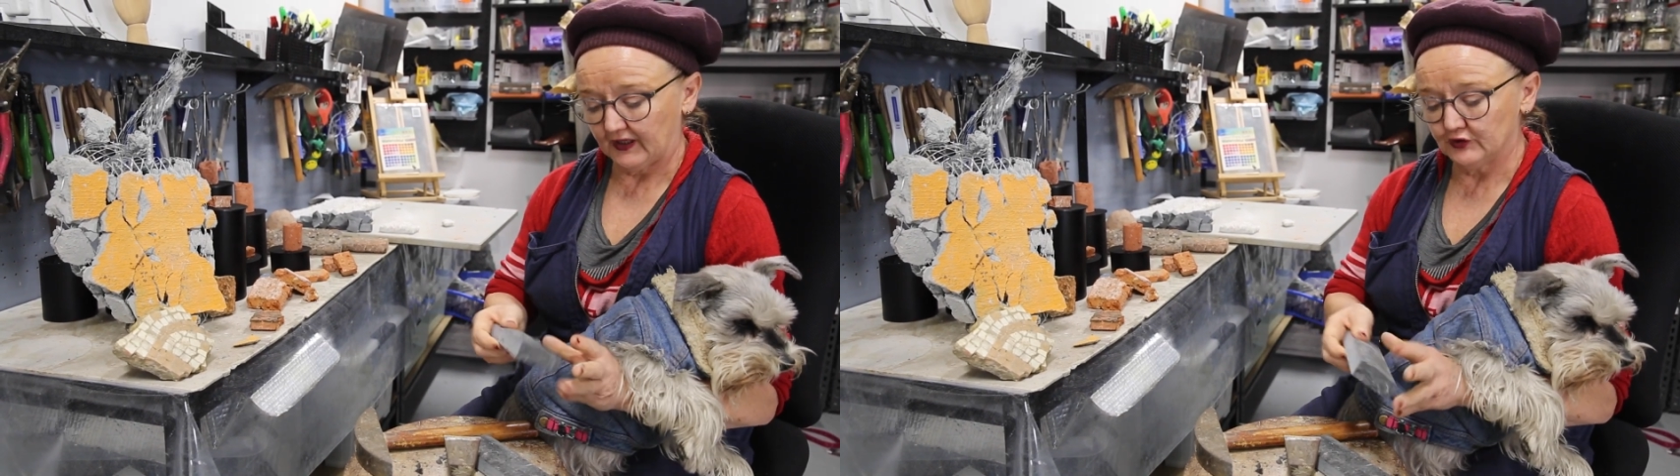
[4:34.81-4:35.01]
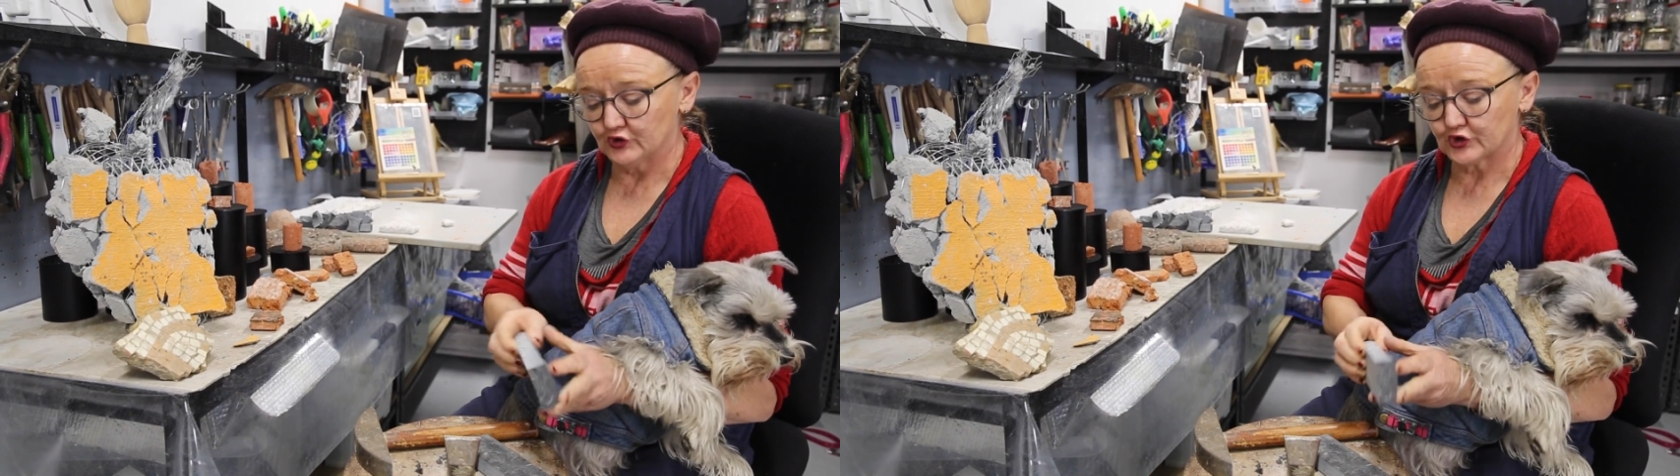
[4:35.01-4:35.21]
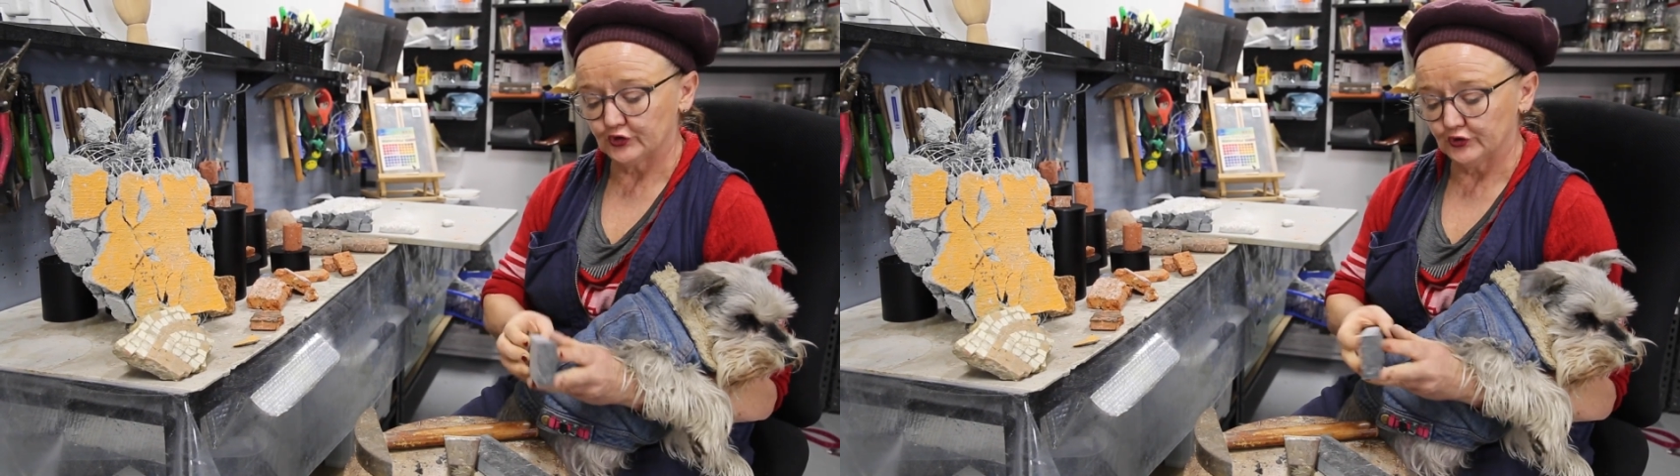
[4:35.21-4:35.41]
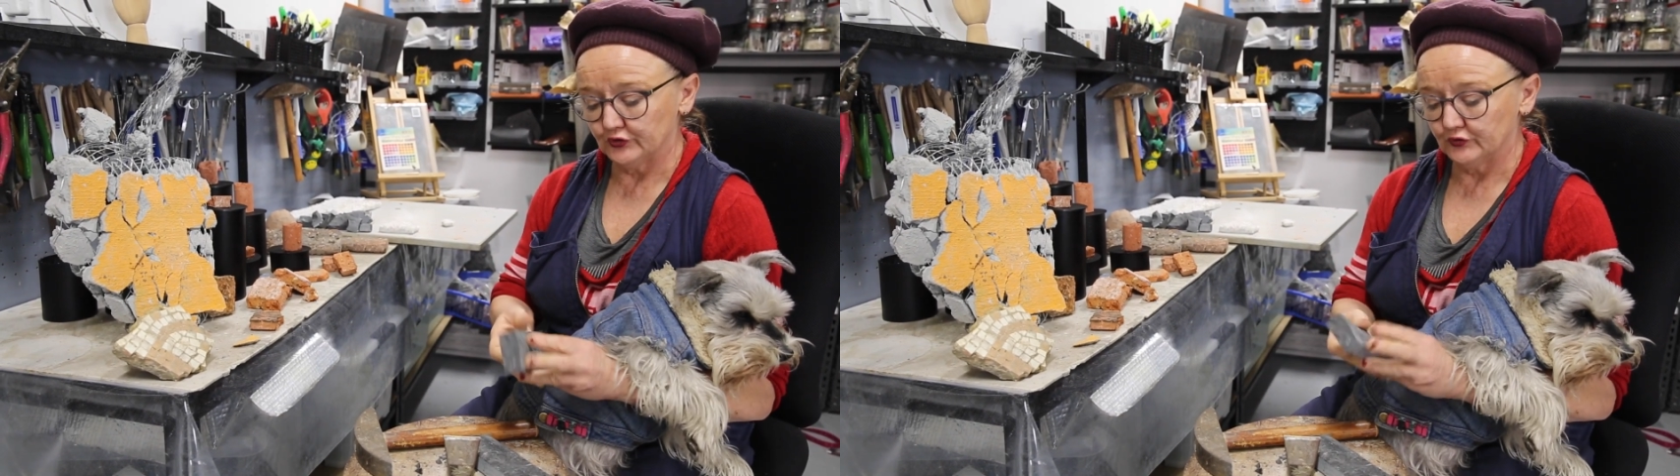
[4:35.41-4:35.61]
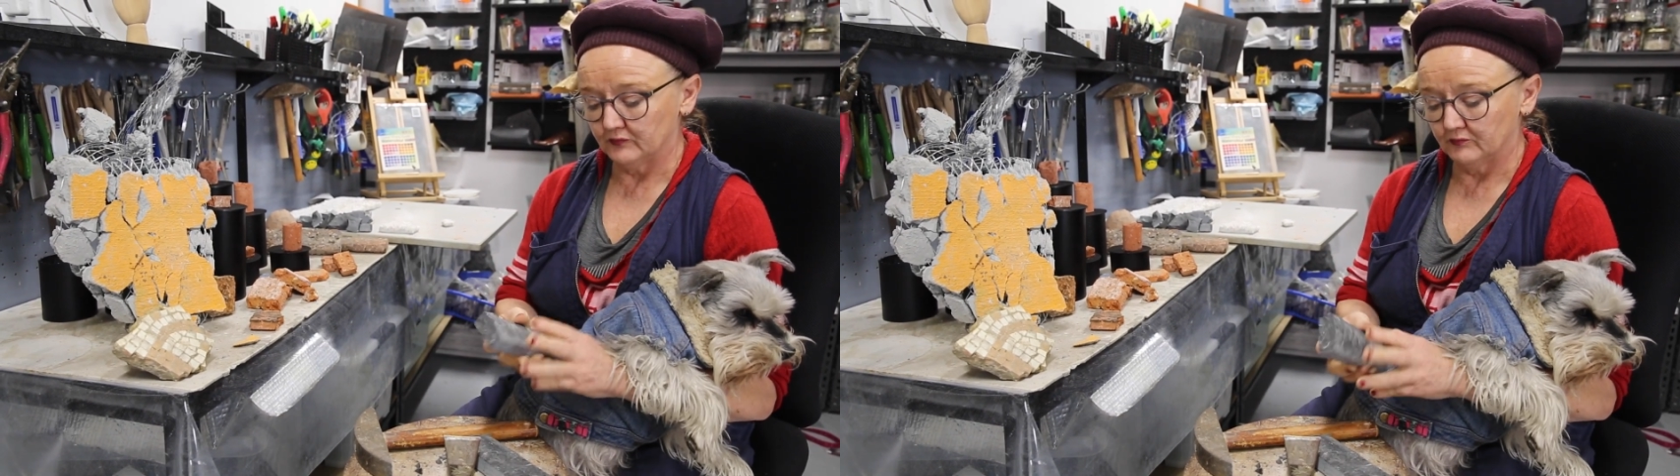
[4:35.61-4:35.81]

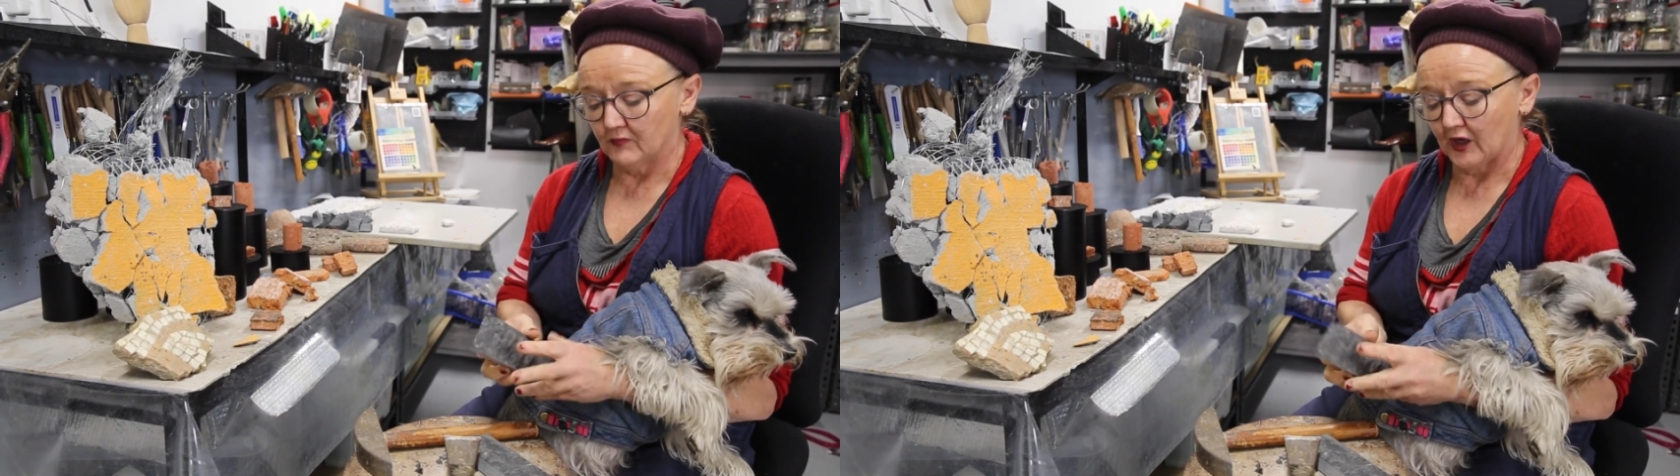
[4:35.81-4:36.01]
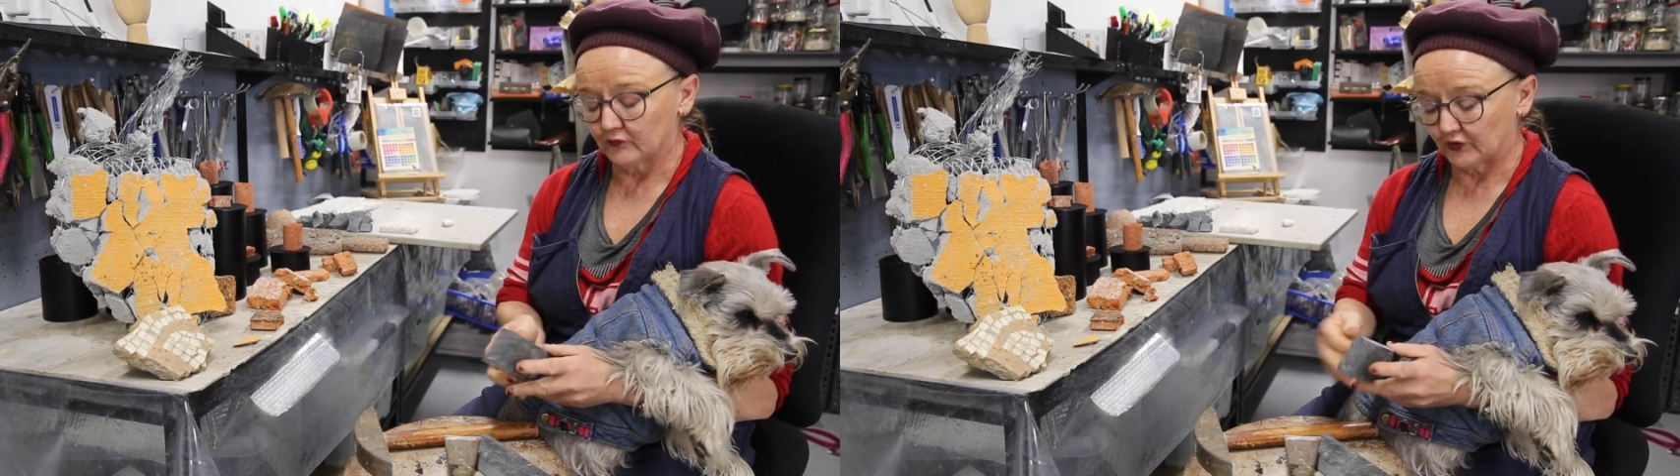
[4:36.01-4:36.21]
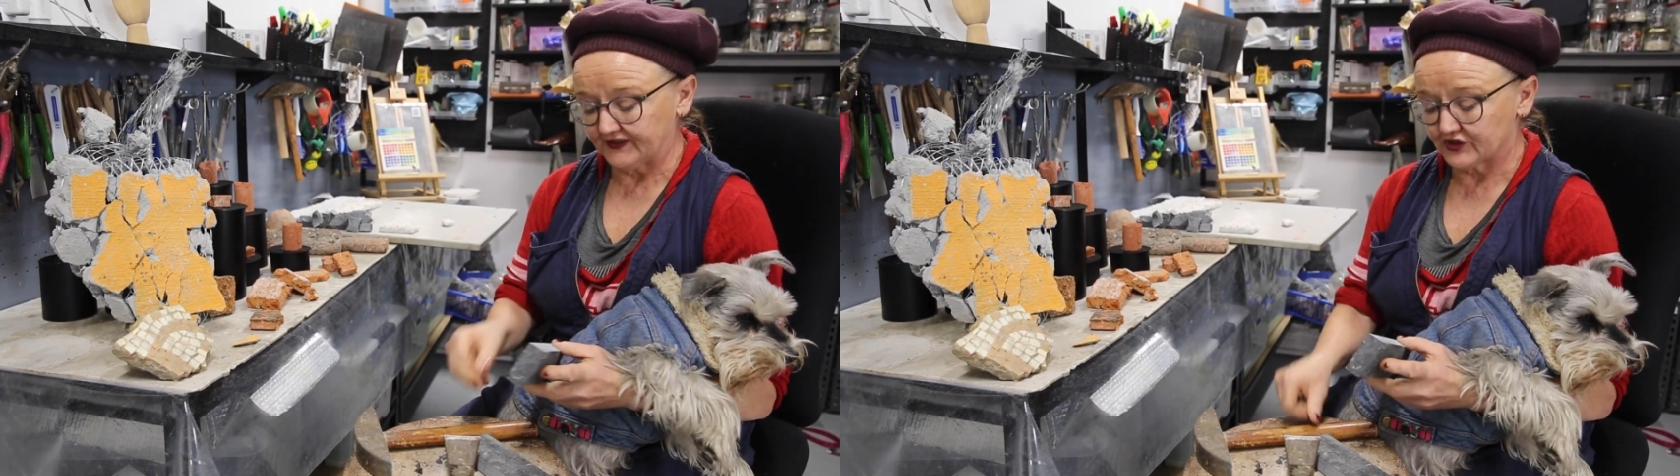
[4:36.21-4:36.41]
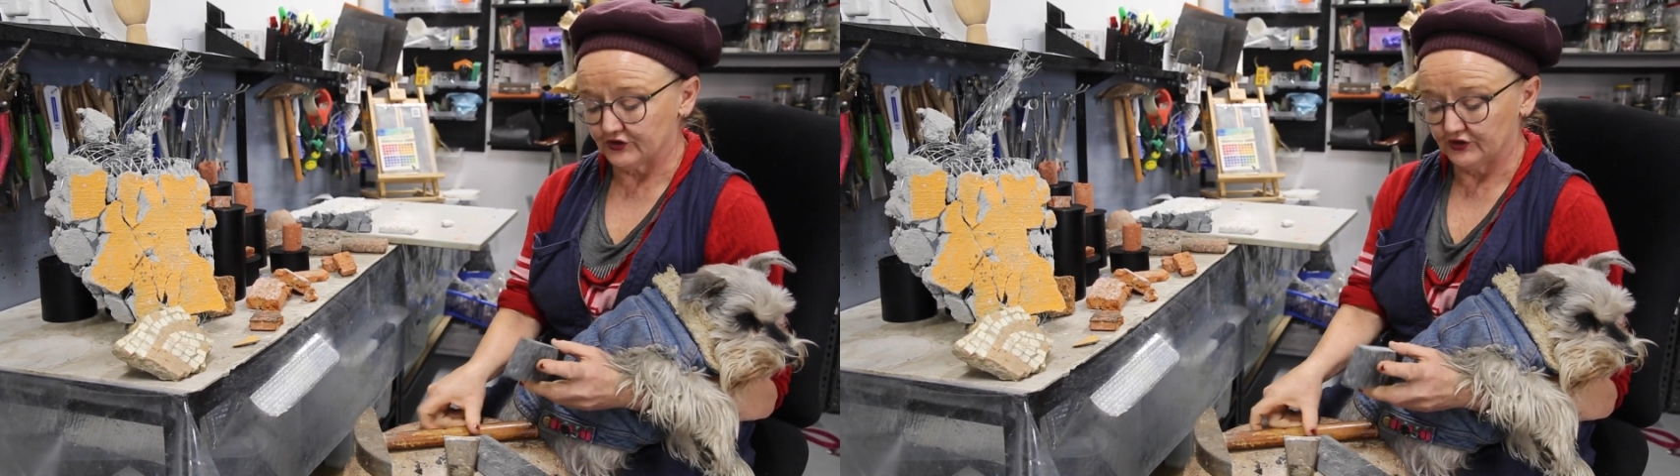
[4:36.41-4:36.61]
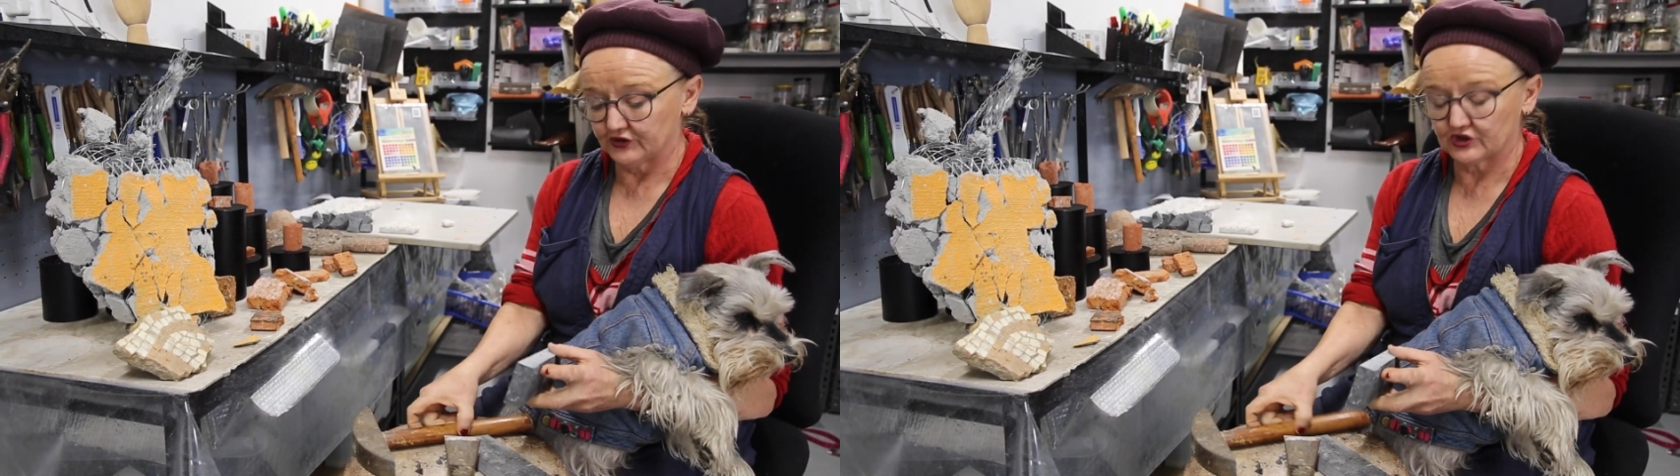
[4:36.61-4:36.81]
into my
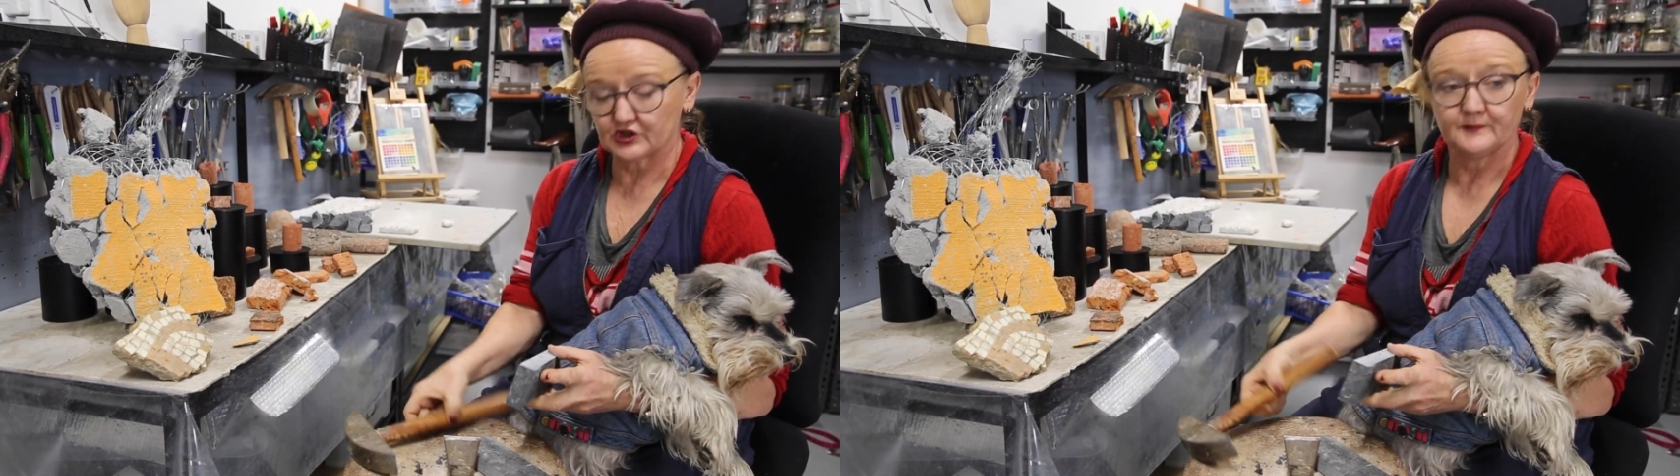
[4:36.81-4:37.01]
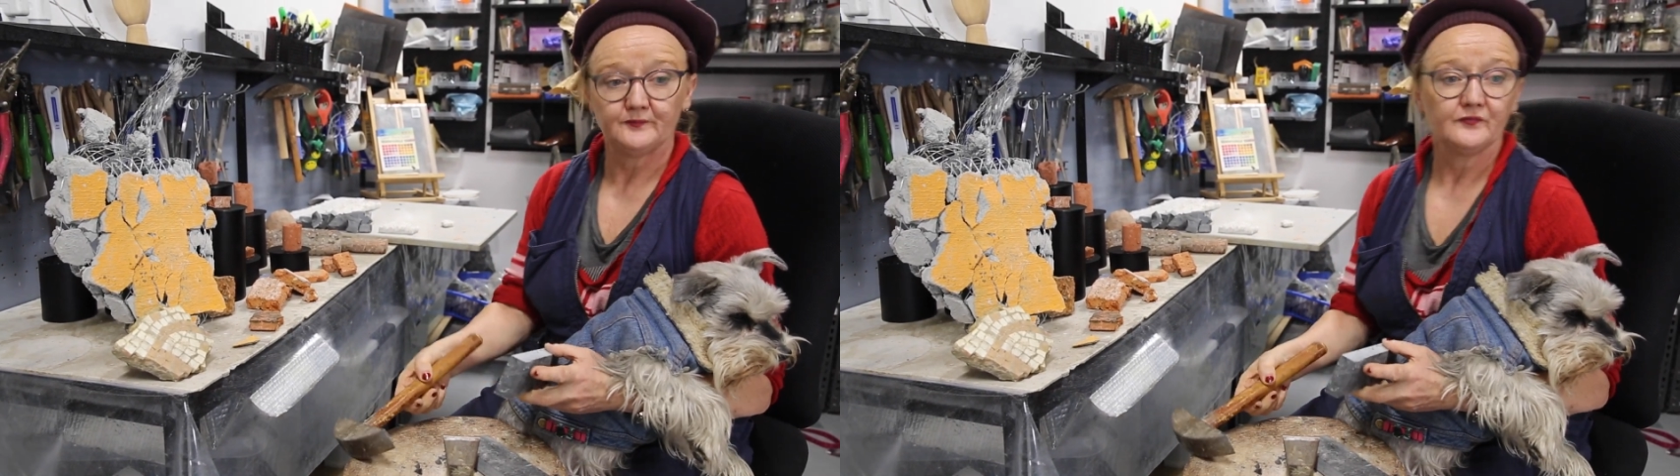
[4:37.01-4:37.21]
research